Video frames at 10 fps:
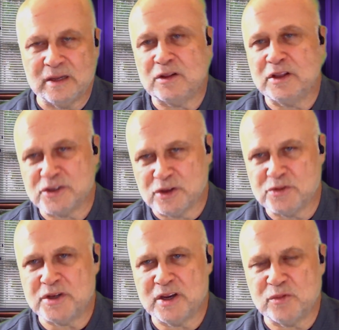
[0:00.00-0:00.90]
only
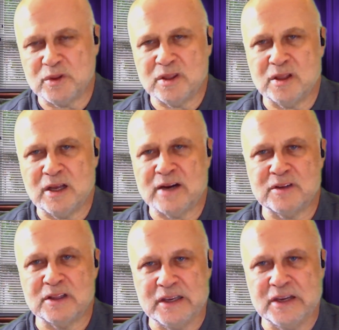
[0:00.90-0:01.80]
associating with a
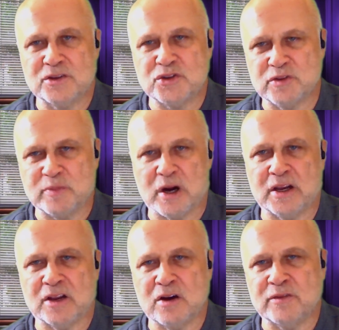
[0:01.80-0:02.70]
lot of the leading chief
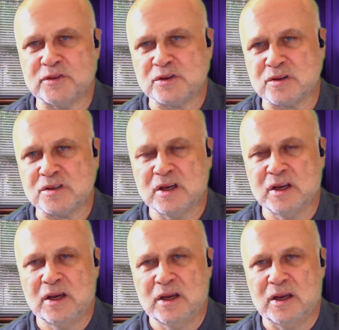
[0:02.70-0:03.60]
marketing
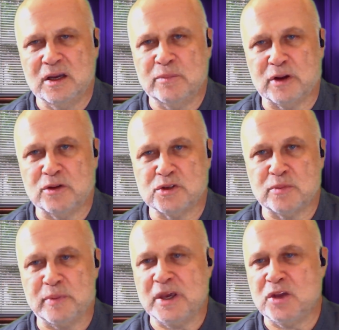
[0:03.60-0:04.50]
officers, but
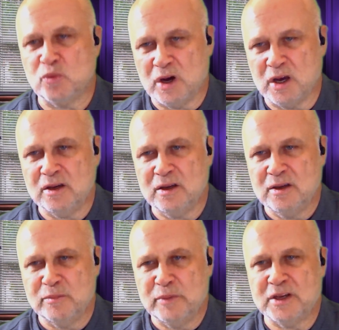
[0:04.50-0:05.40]
also being
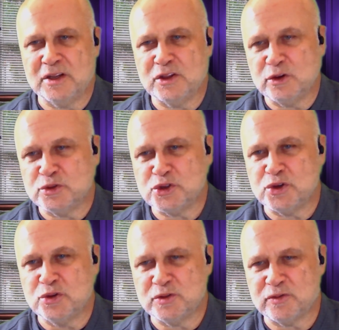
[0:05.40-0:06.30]
in those
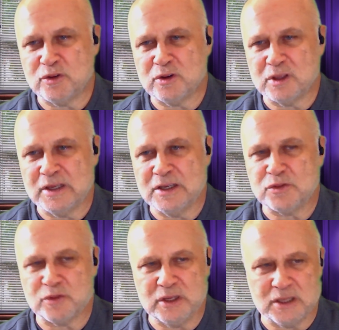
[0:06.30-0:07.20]
shoes for at
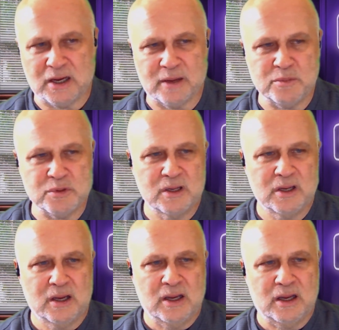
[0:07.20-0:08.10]
least 3
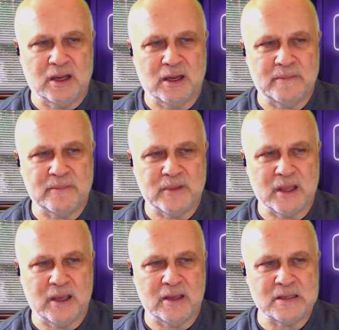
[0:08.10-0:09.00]
times,
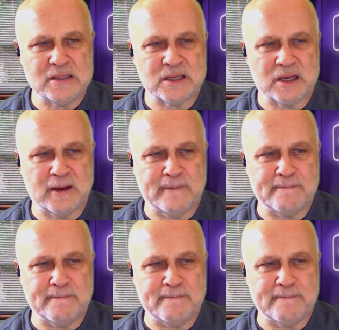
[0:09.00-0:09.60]
is